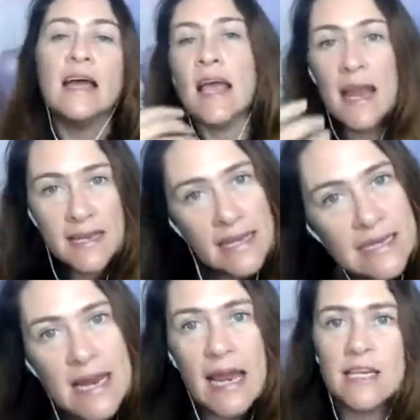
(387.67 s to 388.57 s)
It can
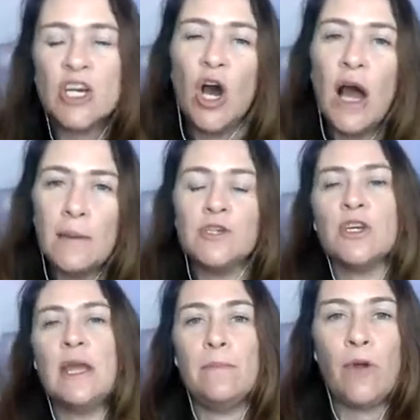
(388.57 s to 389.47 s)
take time to
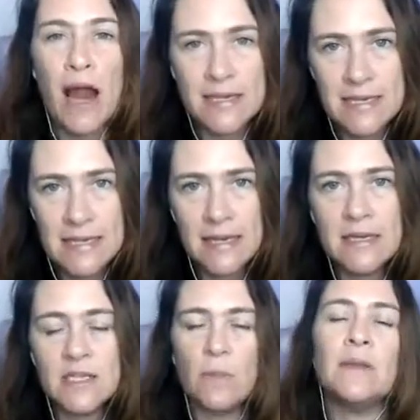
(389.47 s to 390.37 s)
keep practicing it.
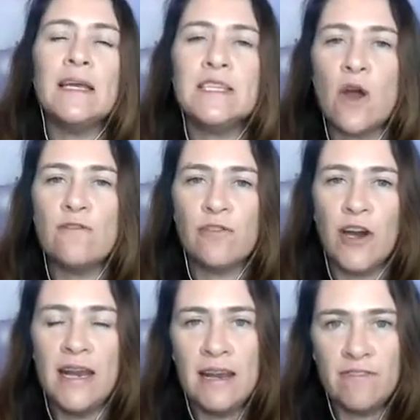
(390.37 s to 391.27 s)
So please don't
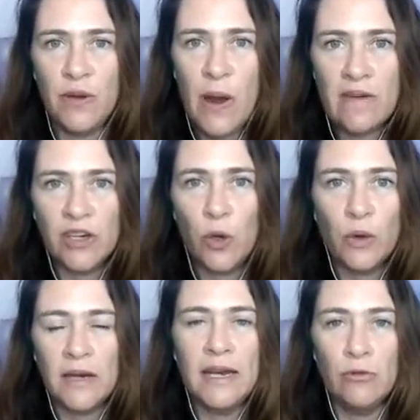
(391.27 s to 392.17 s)
freak if you haven't
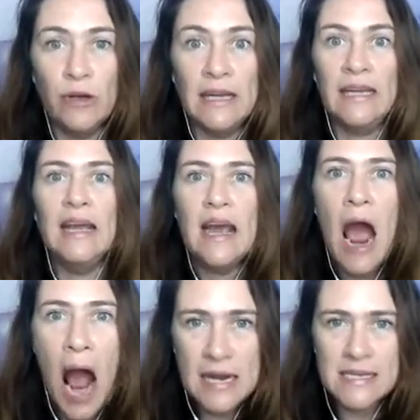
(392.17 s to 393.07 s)
gotten any really
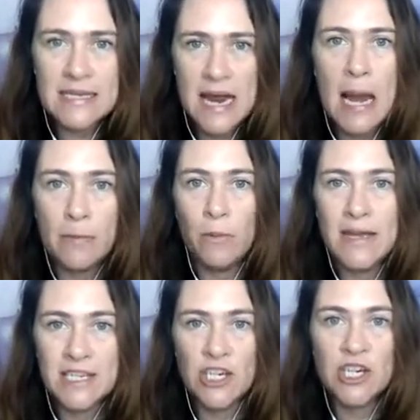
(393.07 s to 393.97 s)
understandable
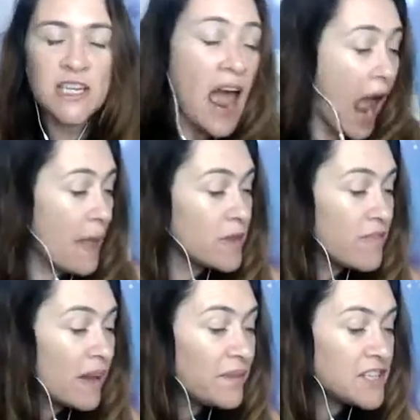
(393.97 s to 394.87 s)
messages. And the
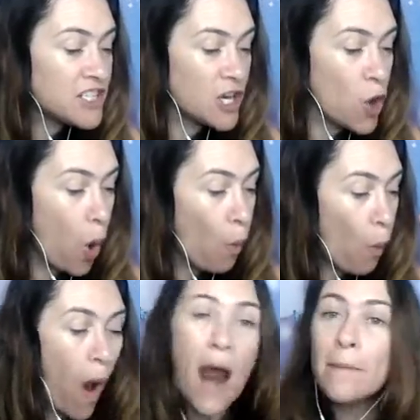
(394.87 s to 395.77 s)
fact that she got
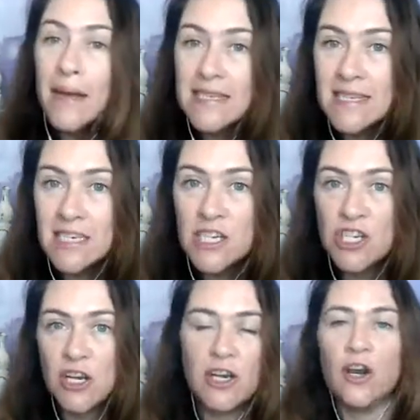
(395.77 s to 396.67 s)
one message,
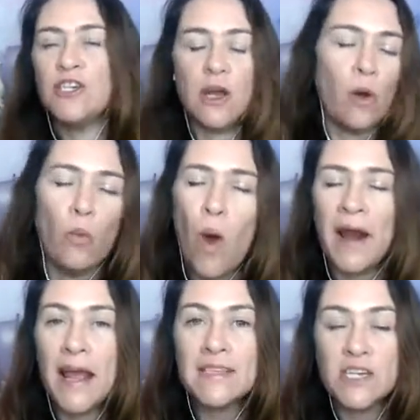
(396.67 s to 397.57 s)
that, you know, one
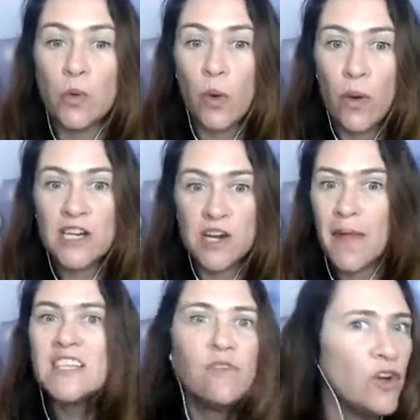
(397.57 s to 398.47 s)
answer to a question,
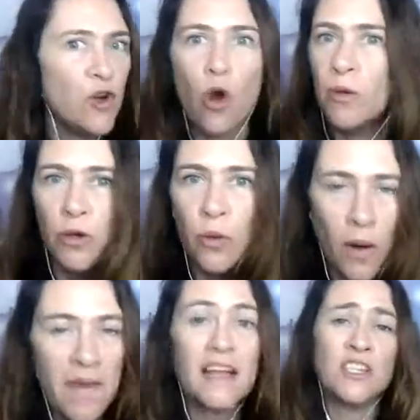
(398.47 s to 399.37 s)
that's phenomenal.
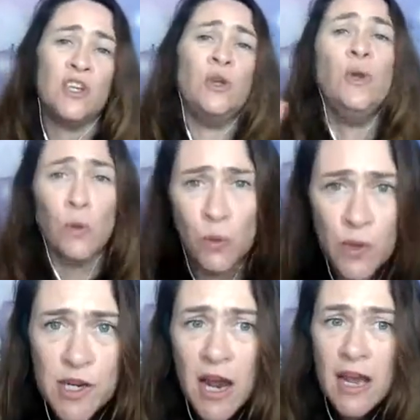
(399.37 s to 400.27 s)
That's
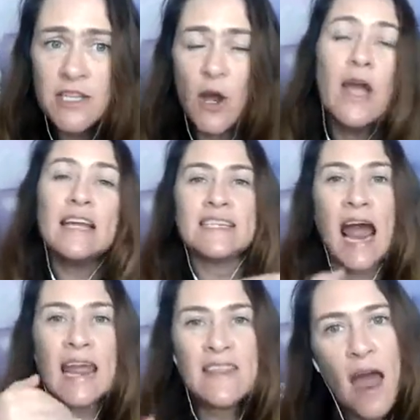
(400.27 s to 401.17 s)
huge. So
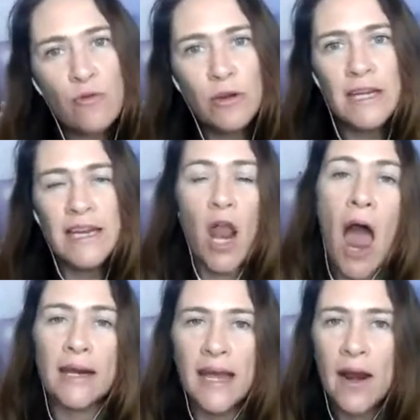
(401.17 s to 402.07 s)
take that really
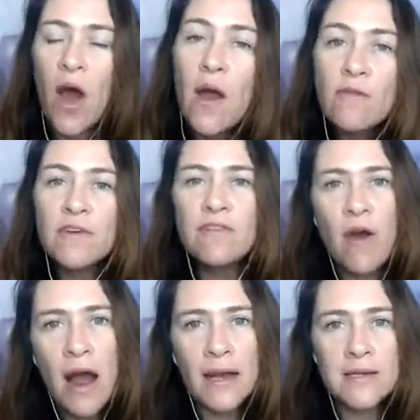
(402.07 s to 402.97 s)
lightly. And I often
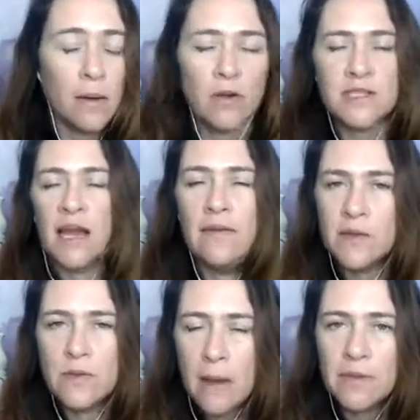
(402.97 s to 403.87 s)
find, and I'm not saying this
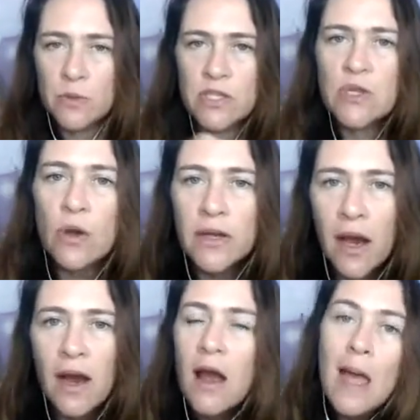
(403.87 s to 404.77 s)
happened with
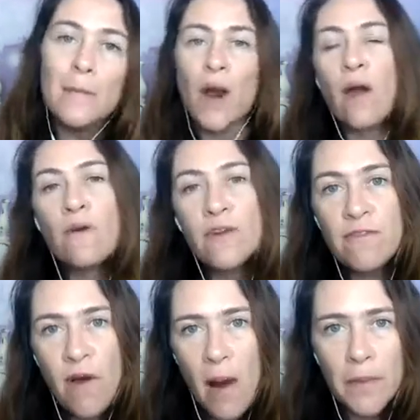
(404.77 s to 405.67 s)
Sonia, but I often
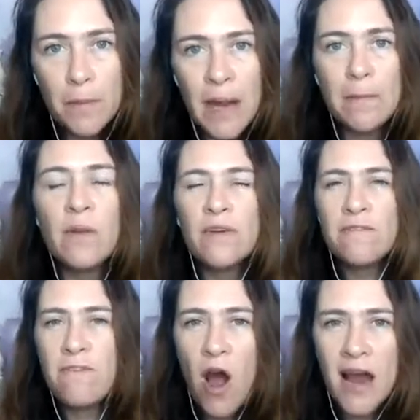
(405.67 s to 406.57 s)
find the people that
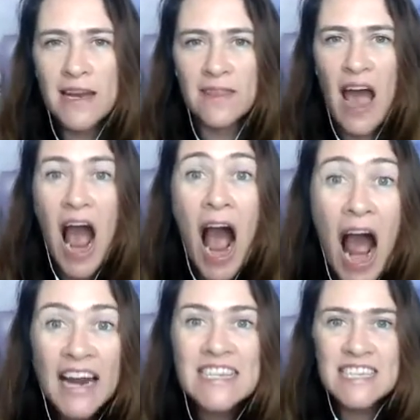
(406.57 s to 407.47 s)
find it the
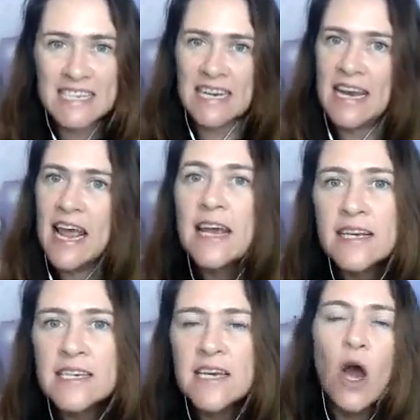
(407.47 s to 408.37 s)
hardest to
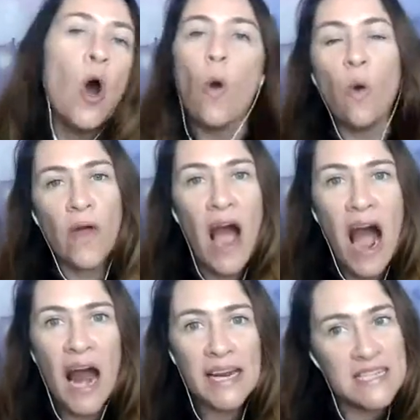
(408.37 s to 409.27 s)
connect or the
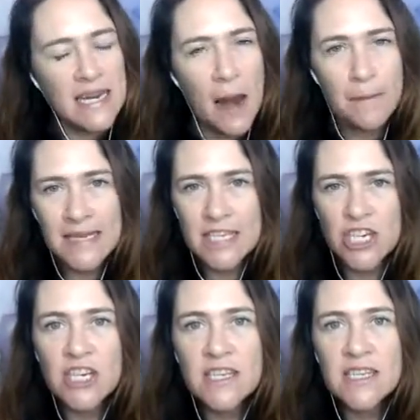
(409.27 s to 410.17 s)
hardest to get
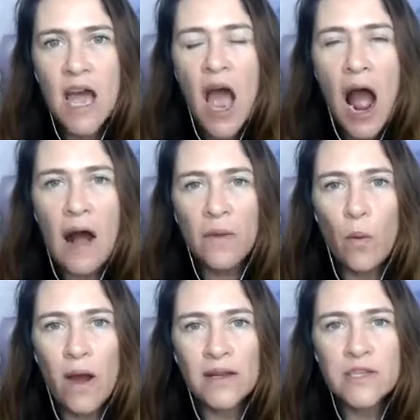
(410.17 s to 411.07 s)
messages are the
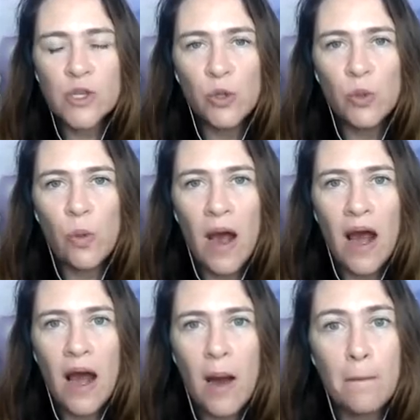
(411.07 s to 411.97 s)
ones who
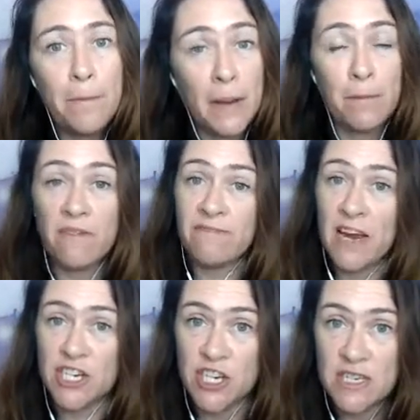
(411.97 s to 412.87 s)
are big
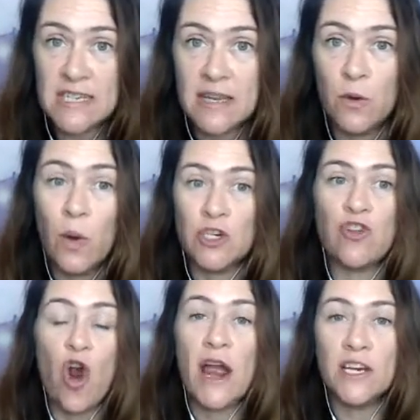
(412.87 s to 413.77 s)
perfectionists and who are
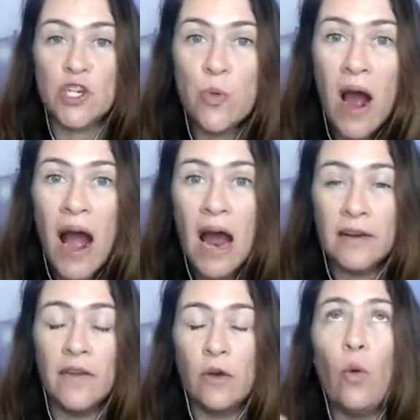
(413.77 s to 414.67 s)
trying too hard, and
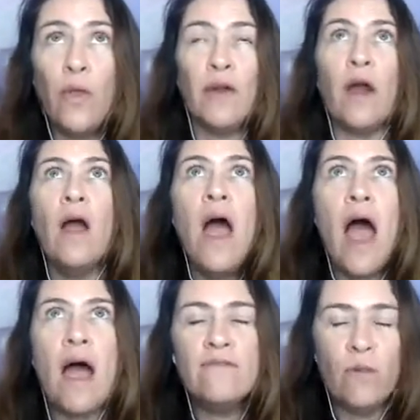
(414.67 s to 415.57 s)
that
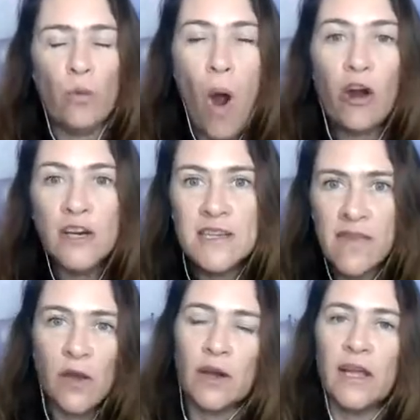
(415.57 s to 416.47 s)
have worries that they're
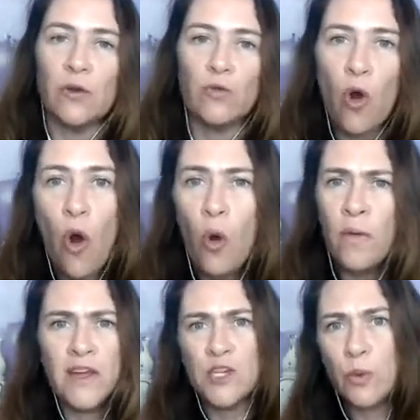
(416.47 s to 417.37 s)
going to get it wrong or
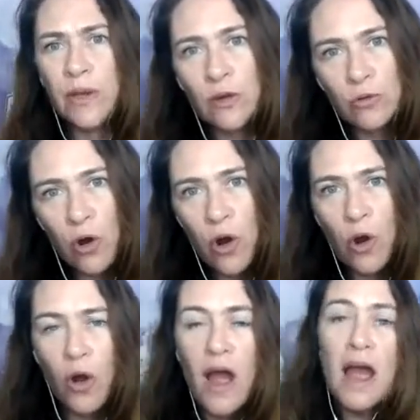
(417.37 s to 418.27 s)
they're doing it
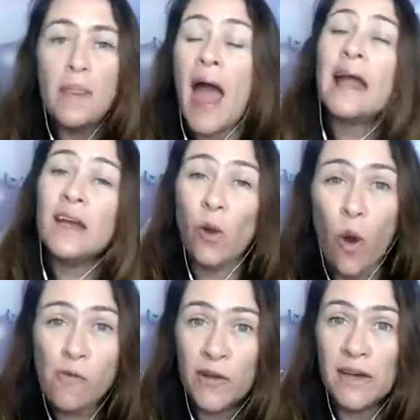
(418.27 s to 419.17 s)
wrong. That can
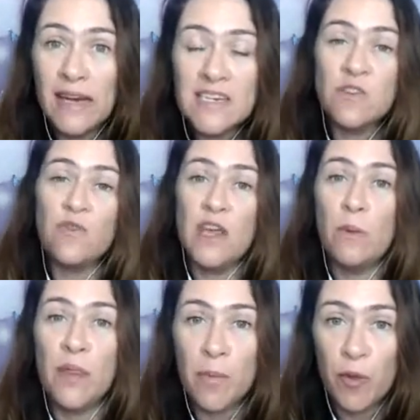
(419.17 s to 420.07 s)
often interfere
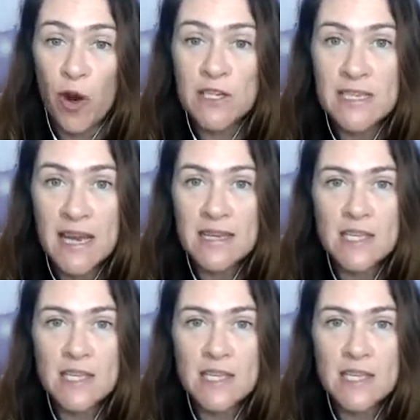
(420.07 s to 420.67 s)
with the process.